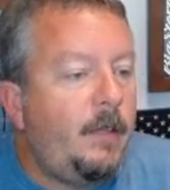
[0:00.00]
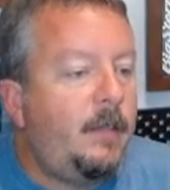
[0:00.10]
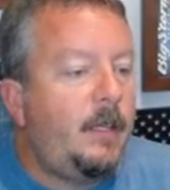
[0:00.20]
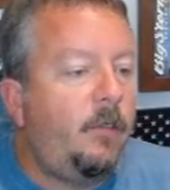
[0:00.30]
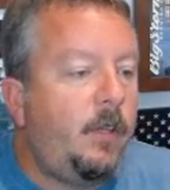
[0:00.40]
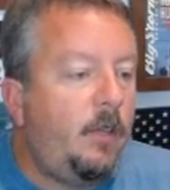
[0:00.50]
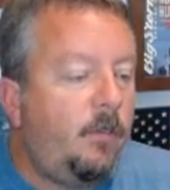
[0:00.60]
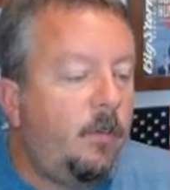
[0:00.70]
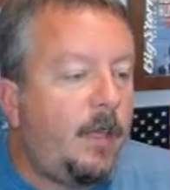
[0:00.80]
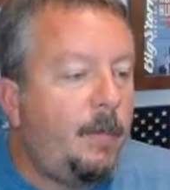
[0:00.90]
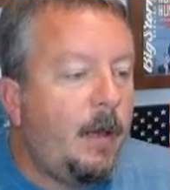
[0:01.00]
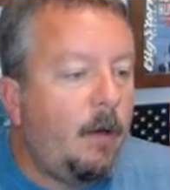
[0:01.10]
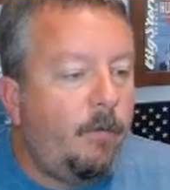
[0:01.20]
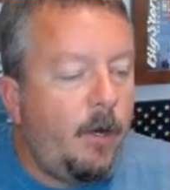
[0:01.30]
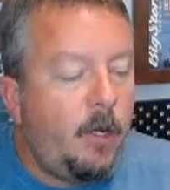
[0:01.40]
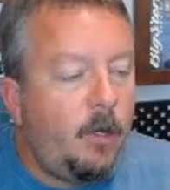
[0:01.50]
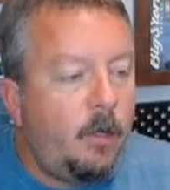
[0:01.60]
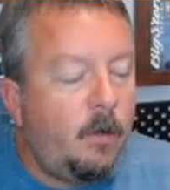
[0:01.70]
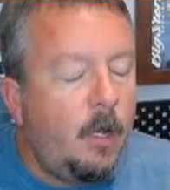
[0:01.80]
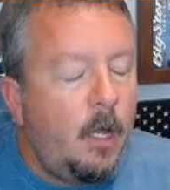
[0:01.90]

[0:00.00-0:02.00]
18Zs just came out. Very good